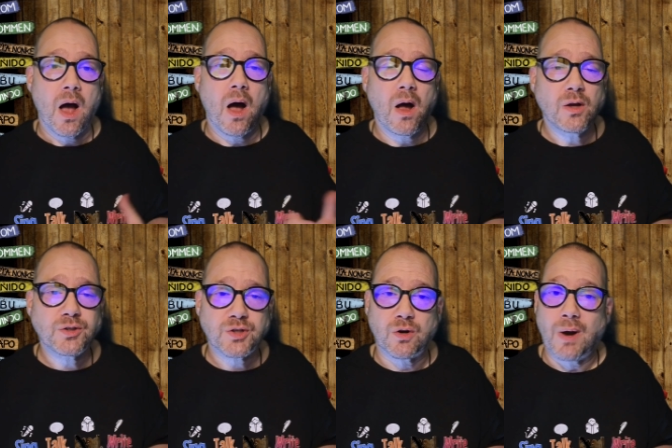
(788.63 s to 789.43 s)

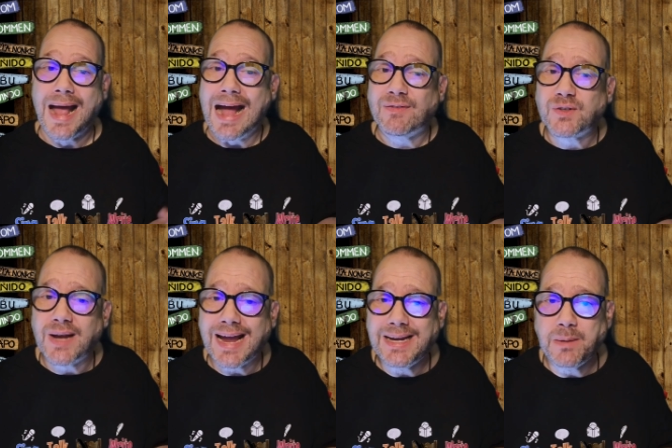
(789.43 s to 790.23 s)
Also, after
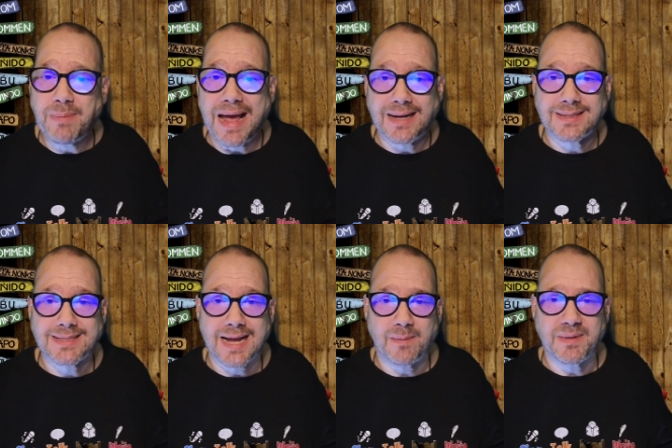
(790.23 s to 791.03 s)
handing back
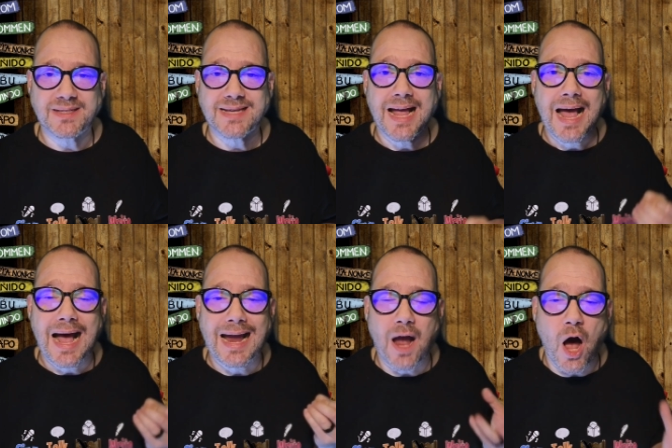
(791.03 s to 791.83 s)
assignments,
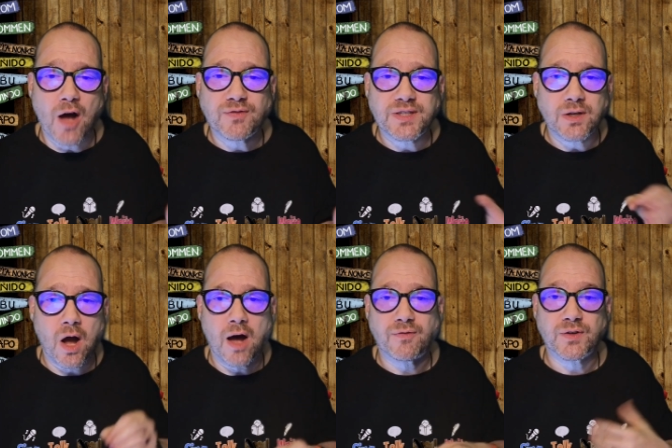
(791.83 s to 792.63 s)
I often
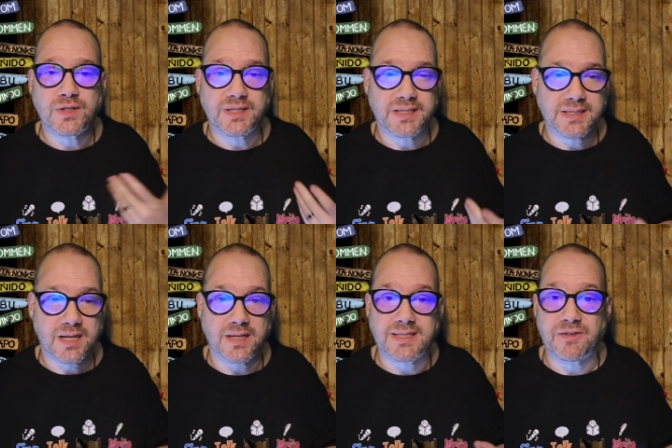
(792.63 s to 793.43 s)
offer to
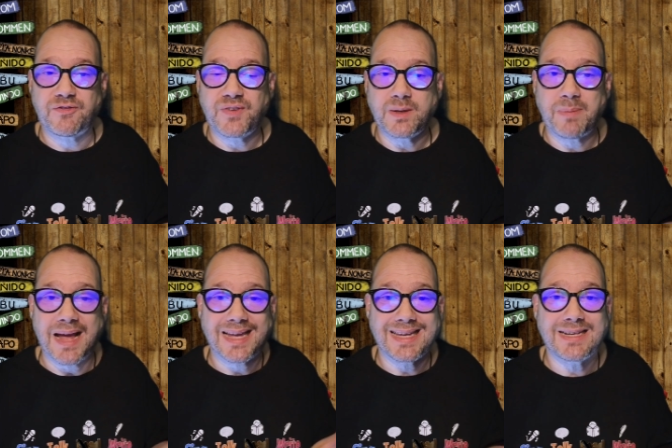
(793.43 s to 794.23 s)
discuss the
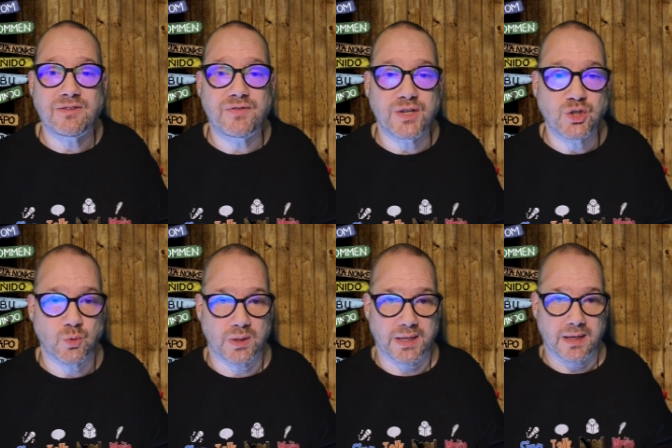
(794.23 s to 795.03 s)
feedback
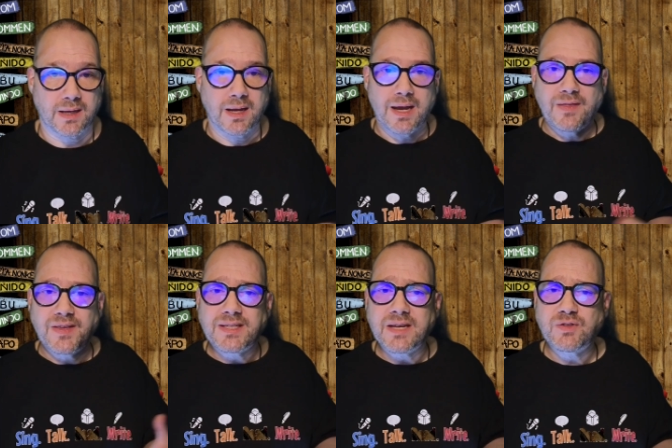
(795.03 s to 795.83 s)
individually.
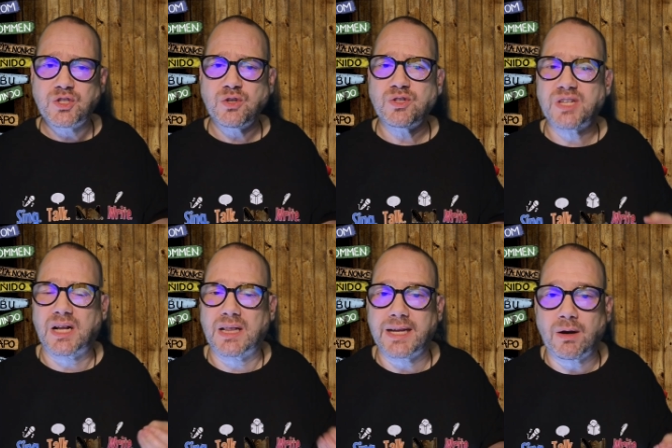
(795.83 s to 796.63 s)
This gives students a
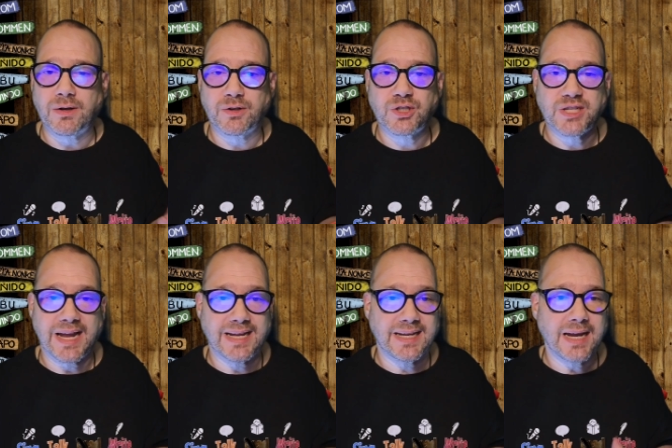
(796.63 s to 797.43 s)
clear
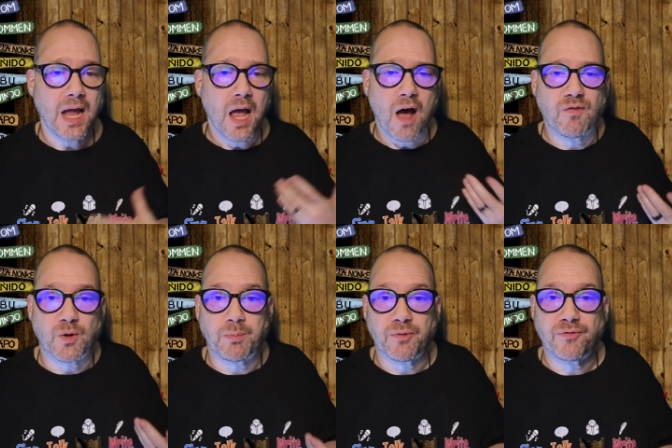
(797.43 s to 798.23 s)
understanding of their
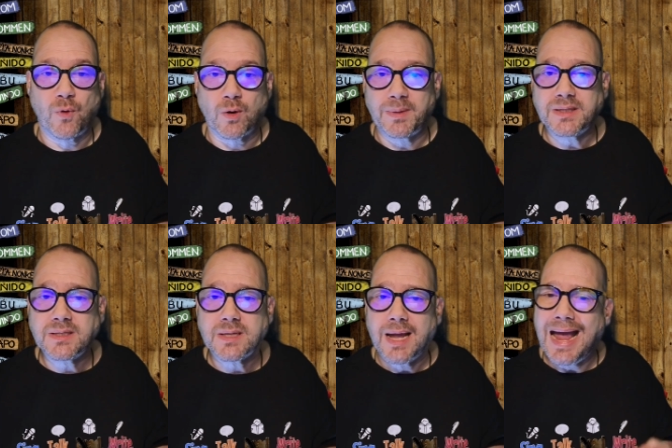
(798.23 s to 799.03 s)

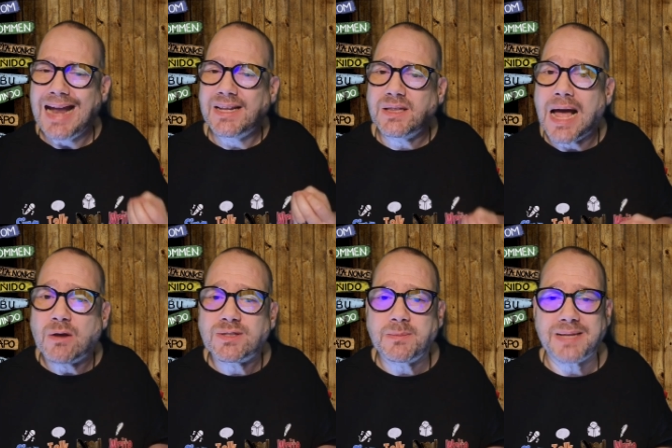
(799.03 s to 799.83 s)
performance and
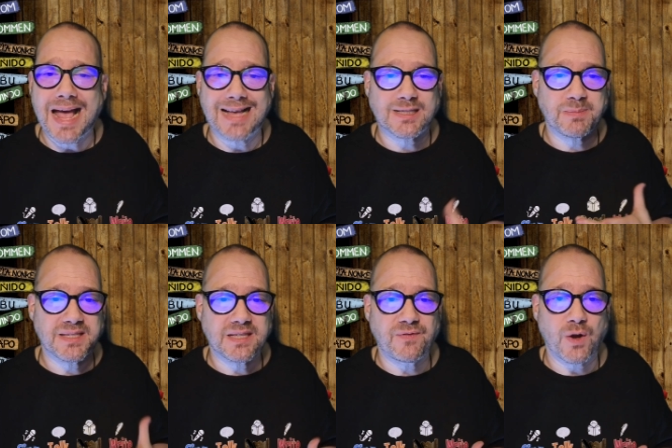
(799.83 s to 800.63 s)
allows them to ask
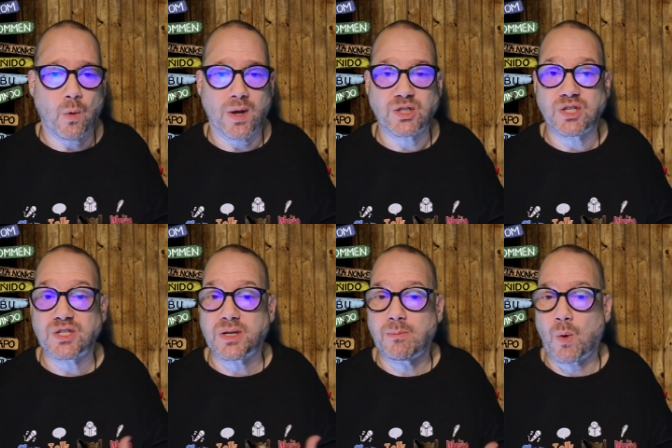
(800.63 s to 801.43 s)
specific questions
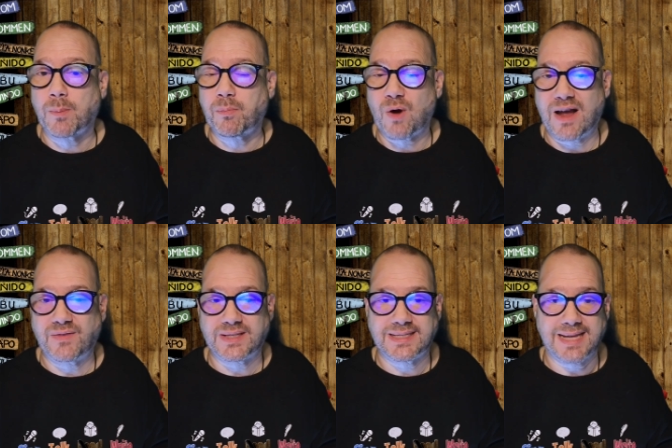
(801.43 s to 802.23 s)
in a more
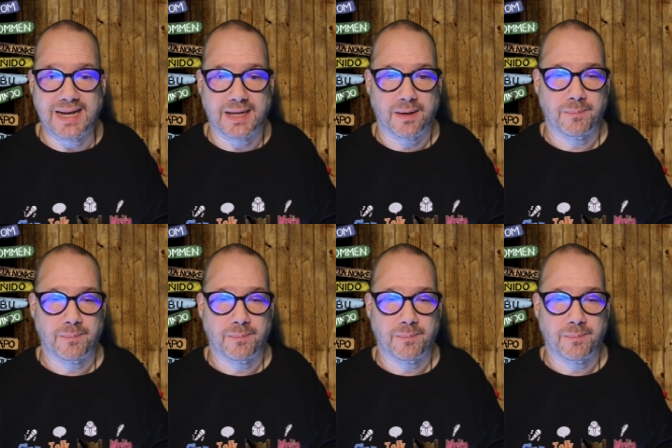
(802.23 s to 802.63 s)
private setting.